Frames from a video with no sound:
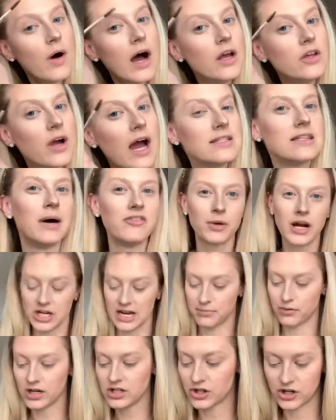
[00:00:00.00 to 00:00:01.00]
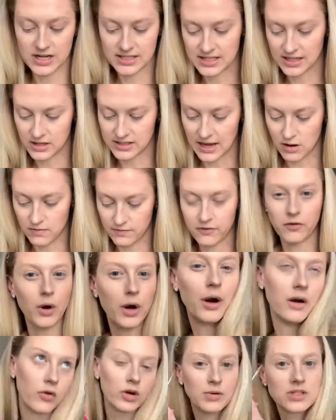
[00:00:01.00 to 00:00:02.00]
And now we're going to move on to
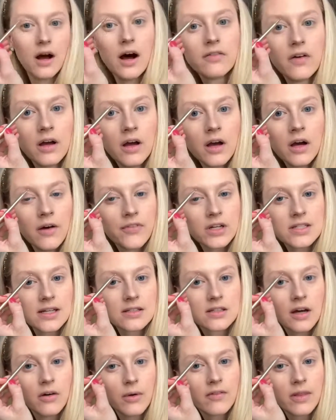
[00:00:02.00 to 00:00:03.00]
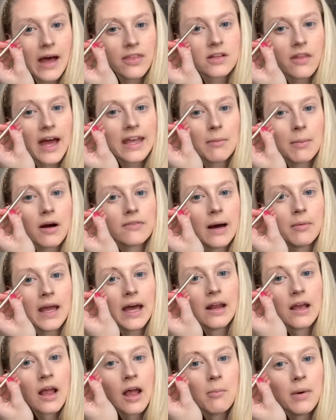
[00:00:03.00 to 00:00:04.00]
eyes. So I am using
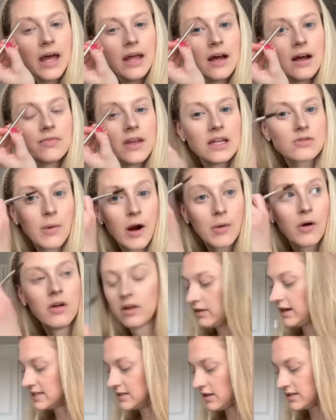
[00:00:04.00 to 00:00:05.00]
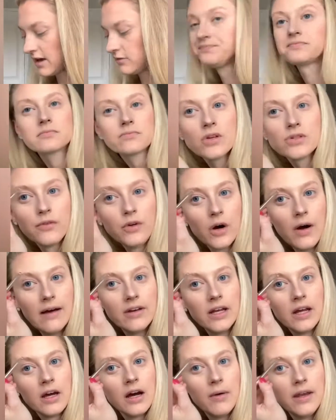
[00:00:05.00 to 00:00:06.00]
two eyeshadow colors,
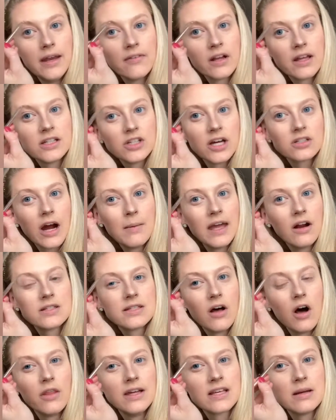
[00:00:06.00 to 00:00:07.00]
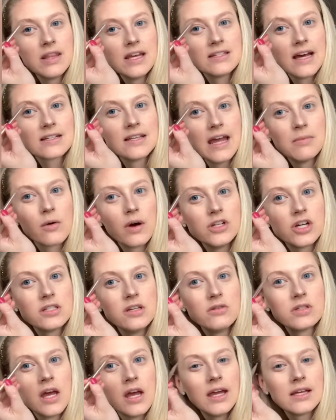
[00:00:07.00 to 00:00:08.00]
Basic and Trust, to fill in my
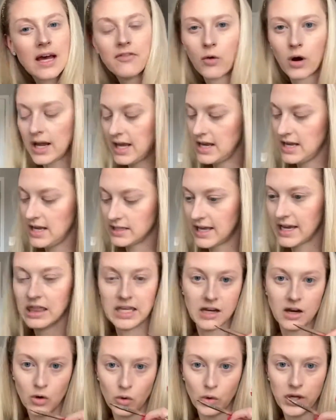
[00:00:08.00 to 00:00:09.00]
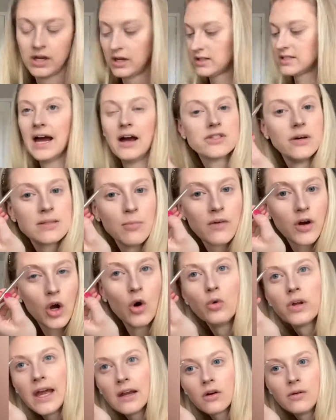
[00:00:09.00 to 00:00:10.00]
brows. And I'm just
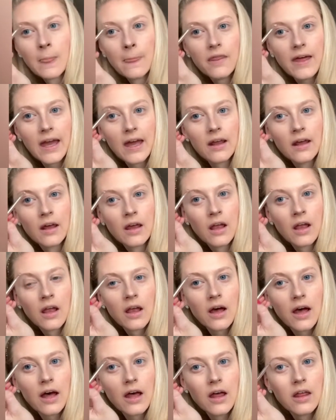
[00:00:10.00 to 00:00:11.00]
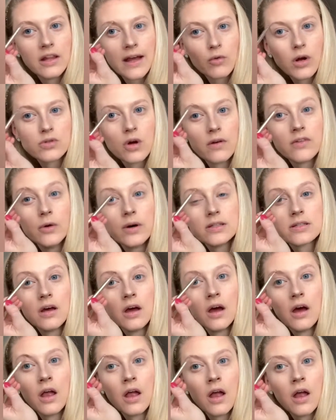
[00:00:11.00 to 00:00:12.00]
using tiny hair-like strokes
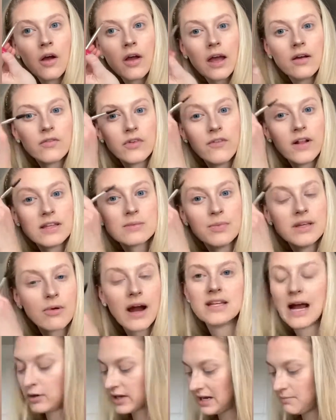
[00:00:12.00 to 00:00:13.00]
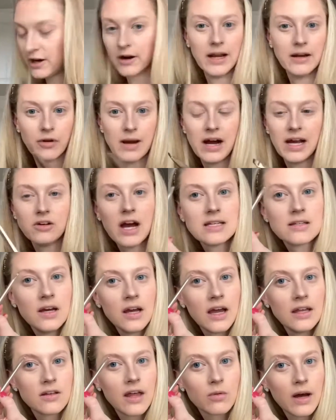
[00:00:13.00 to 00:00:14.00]
with the line brush. And
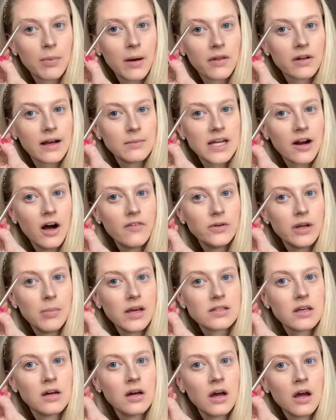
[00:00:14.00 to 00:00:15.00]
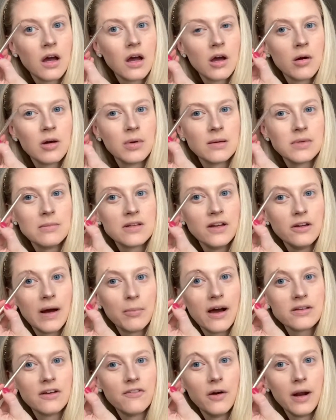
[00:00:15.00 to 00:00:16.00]
I love this because it has a spoolie on the other
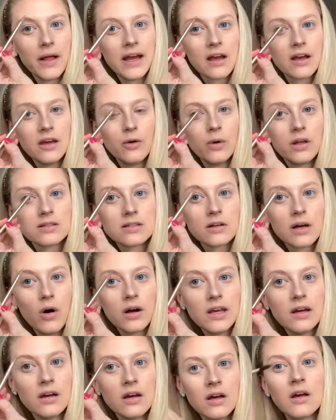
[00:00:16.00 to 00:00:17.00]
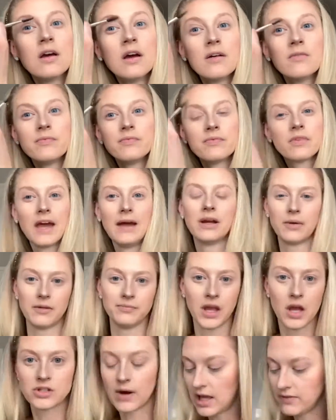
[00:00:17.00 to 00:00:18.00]
end. So it makes it really
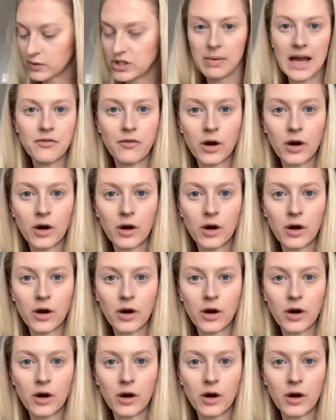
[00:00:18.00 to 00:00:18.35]
easy to switch